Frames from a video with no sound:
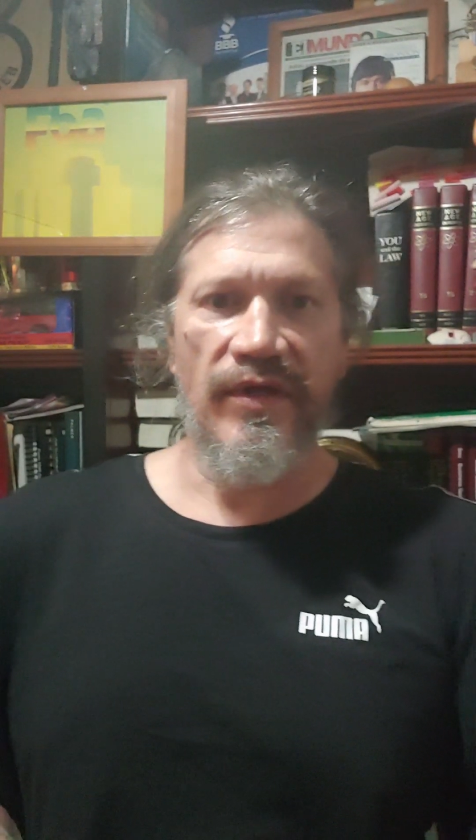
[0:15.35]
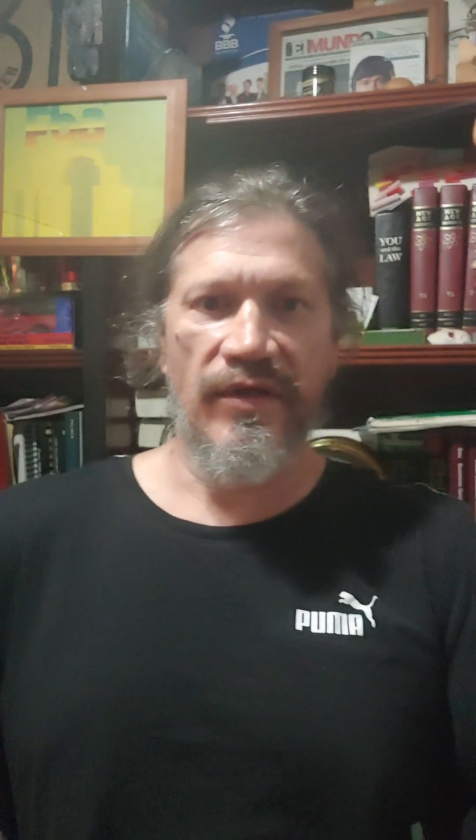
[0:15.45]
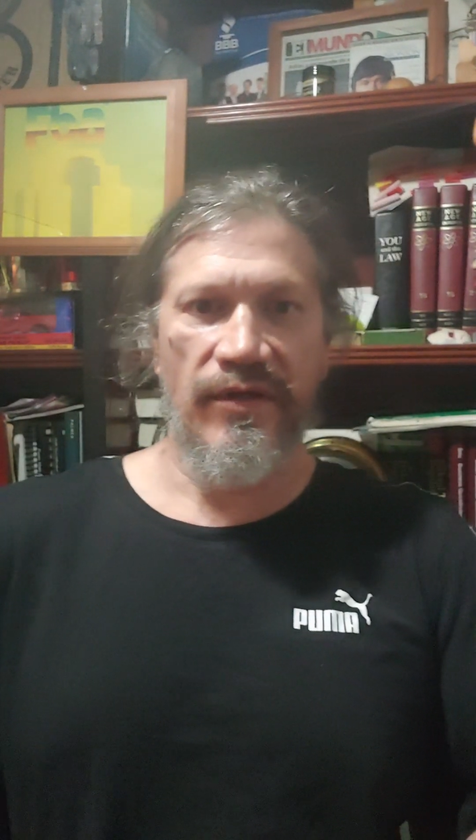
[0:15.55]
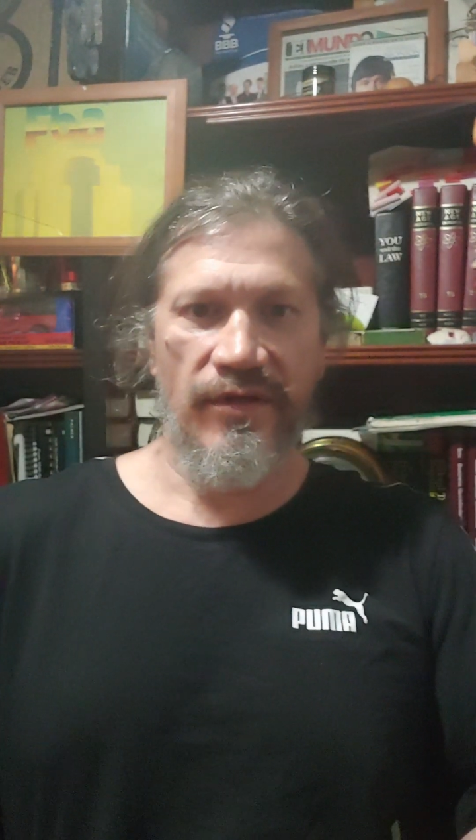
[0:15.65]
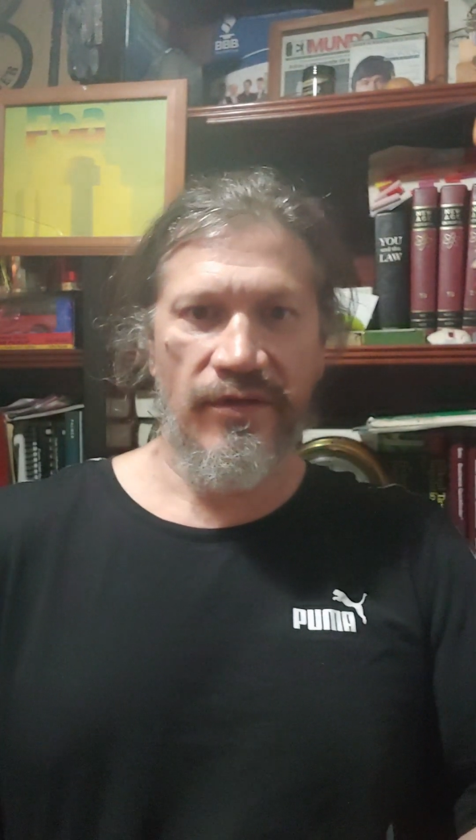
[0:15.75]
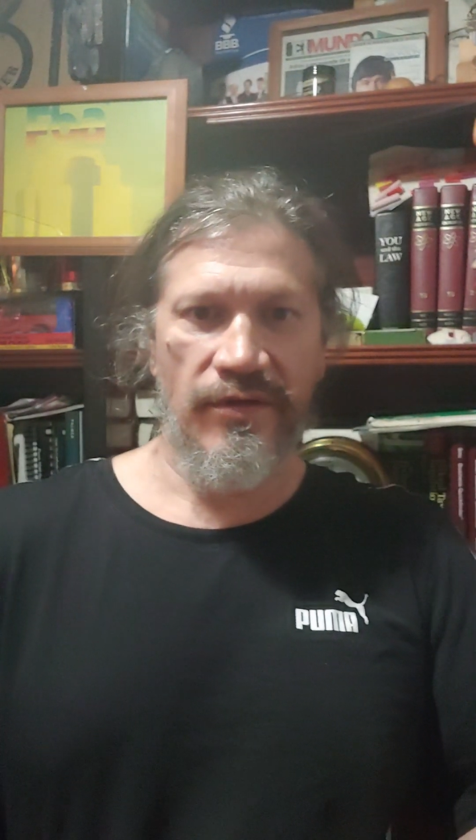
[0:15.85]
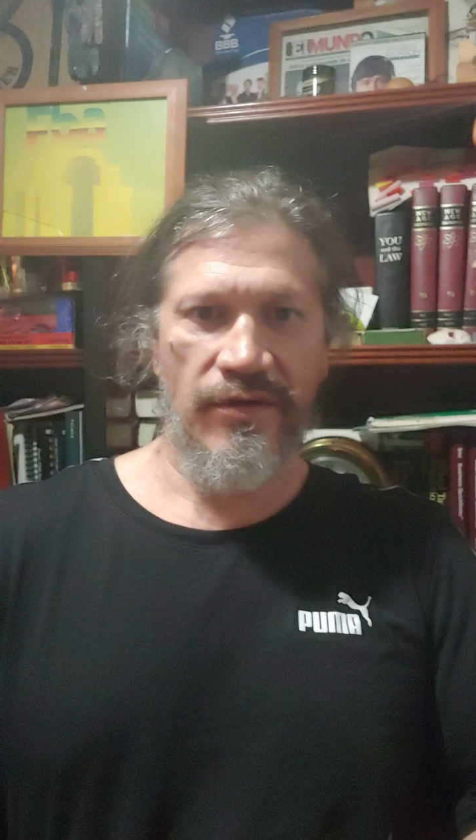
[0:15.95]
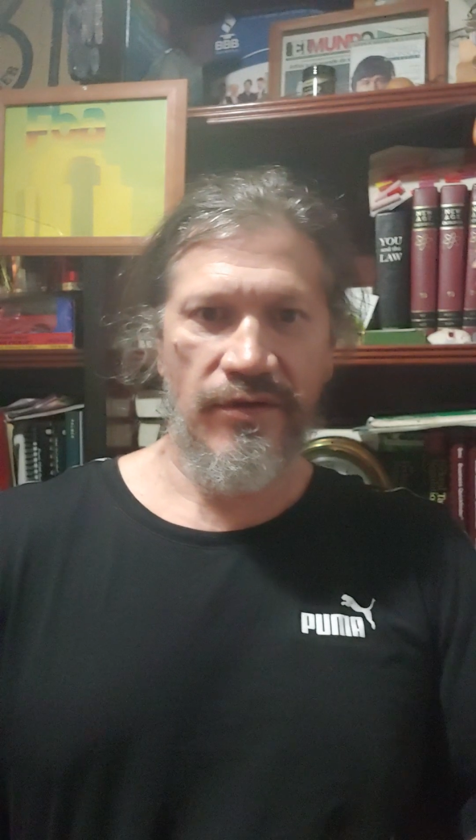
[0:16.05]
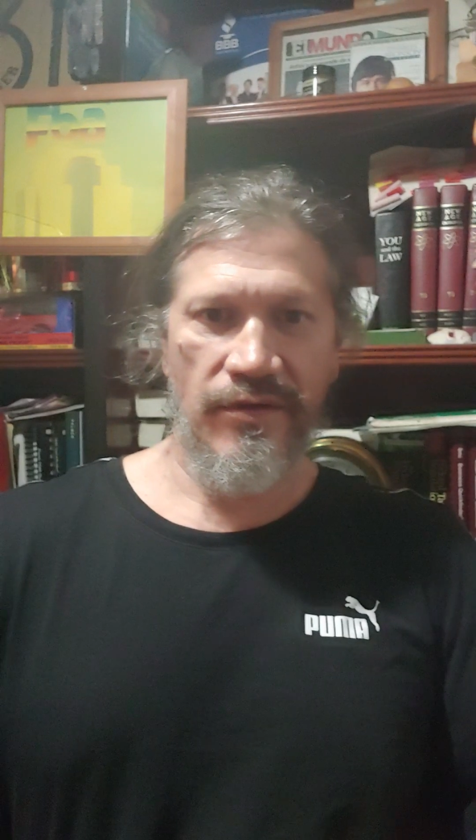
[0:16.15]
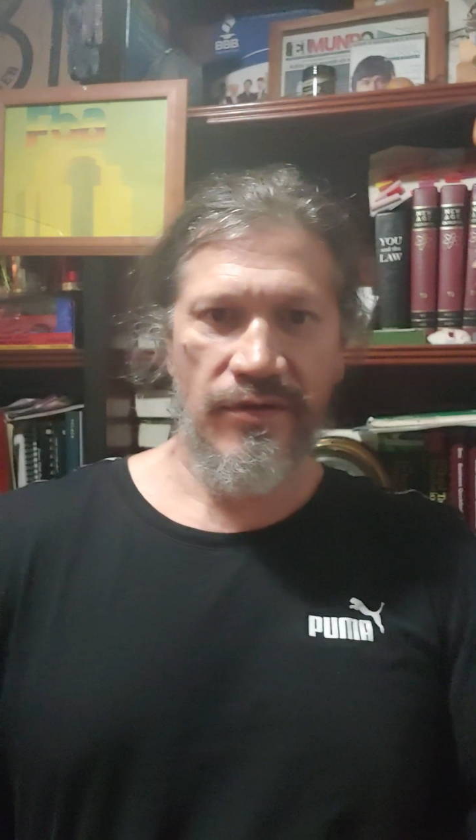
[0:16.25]

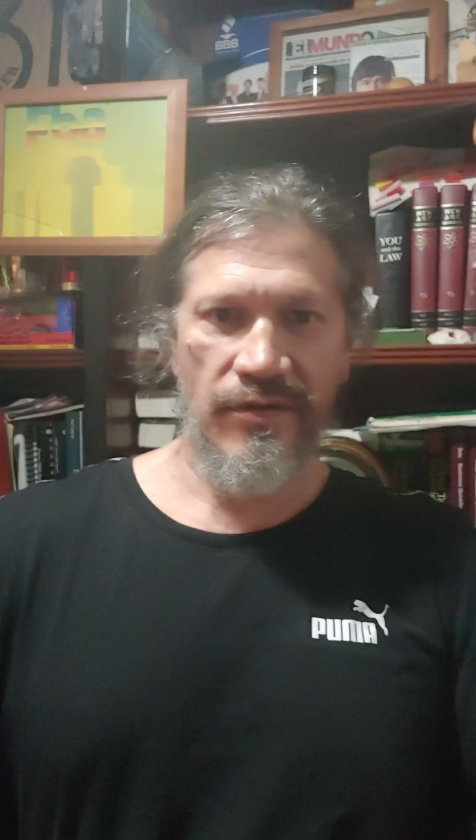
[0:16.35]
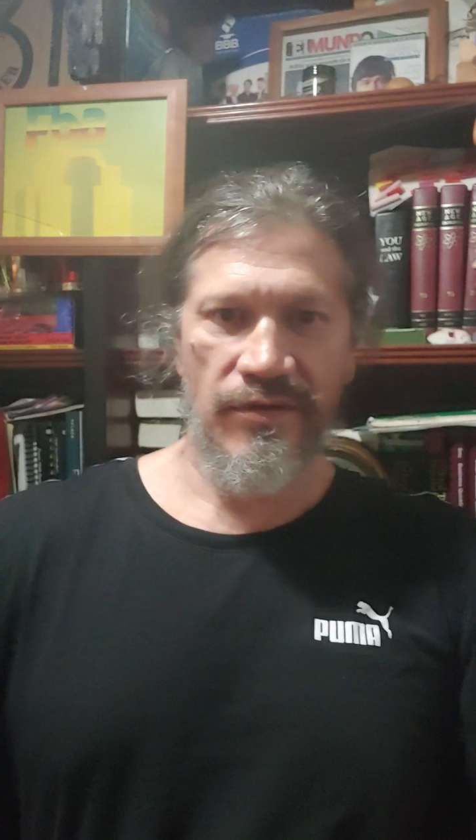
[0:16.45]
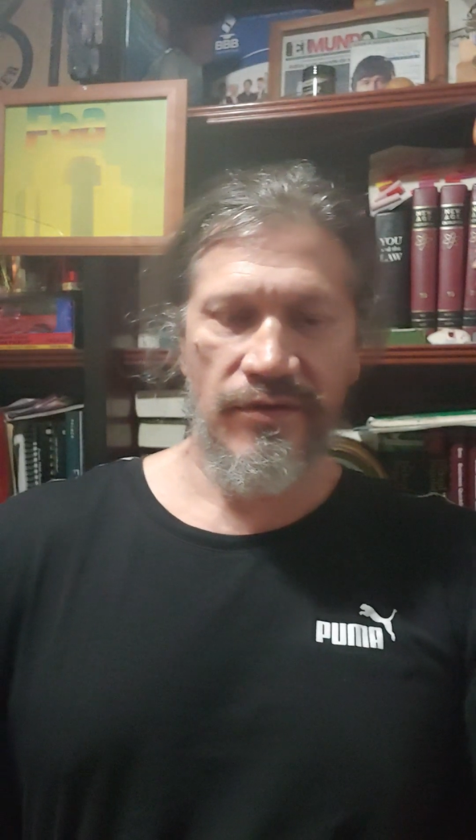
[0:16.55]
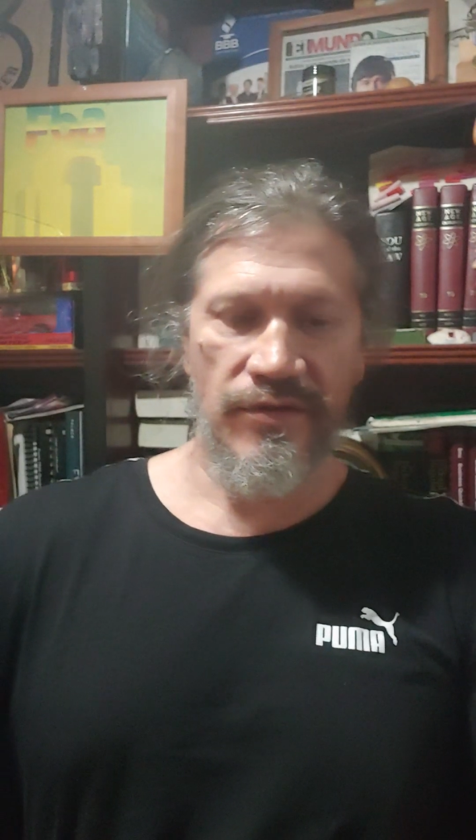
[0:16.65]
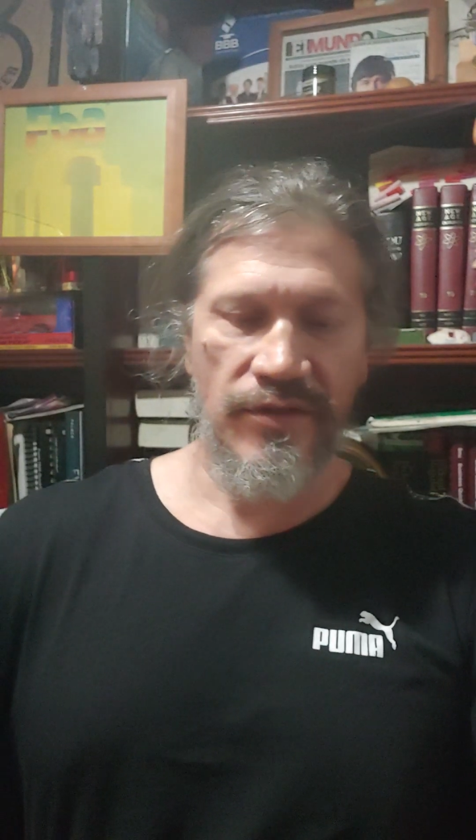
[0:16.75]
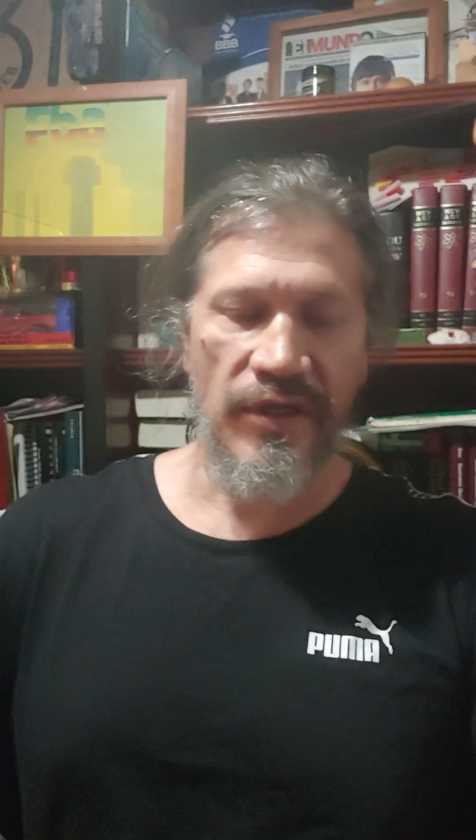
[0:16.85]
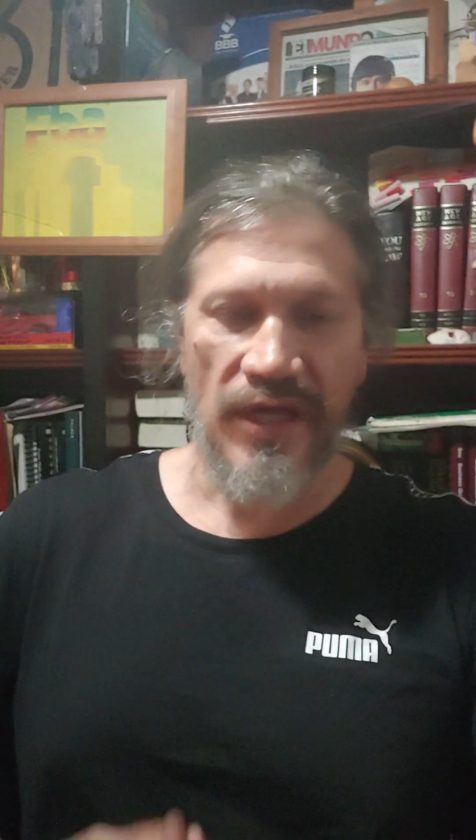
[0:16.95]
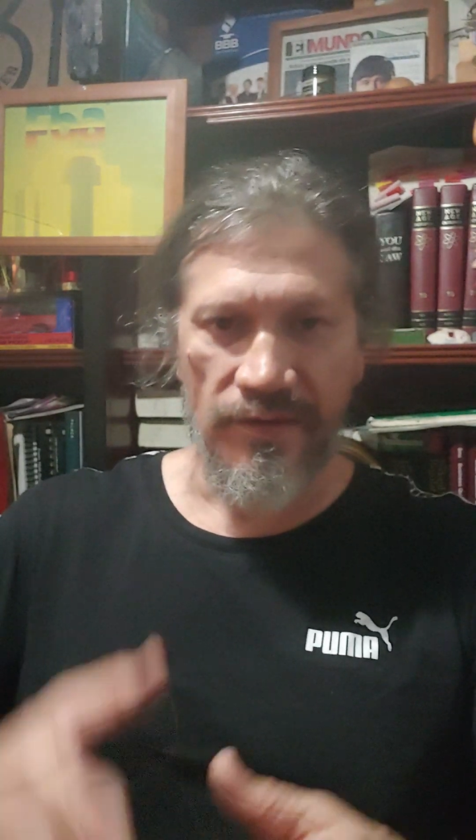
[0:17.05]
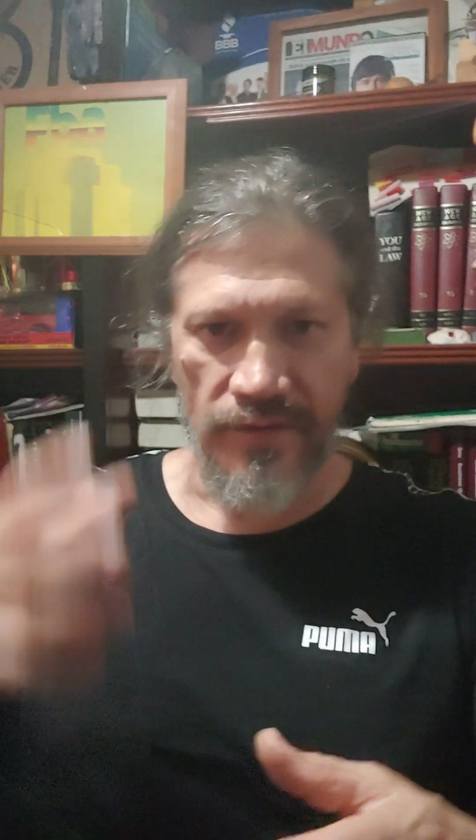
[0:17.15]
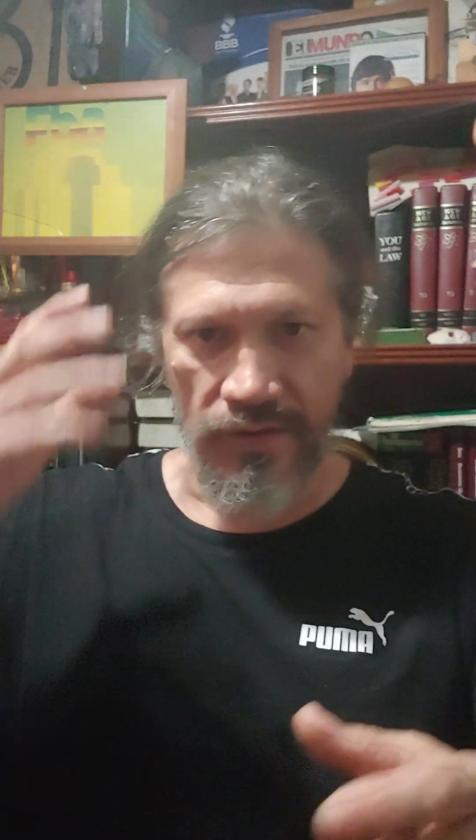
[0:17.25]
So you
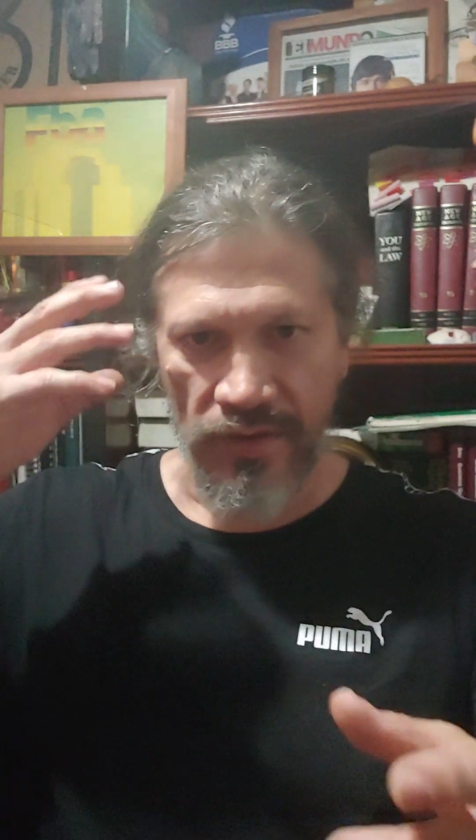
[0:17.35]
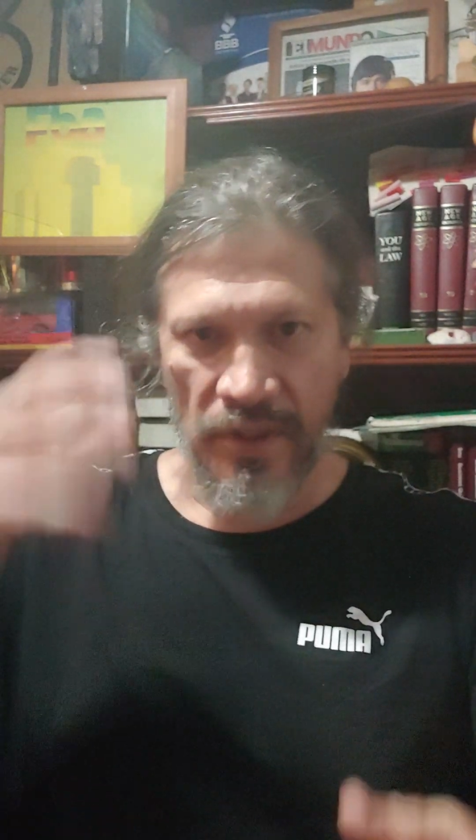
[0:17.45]
have to,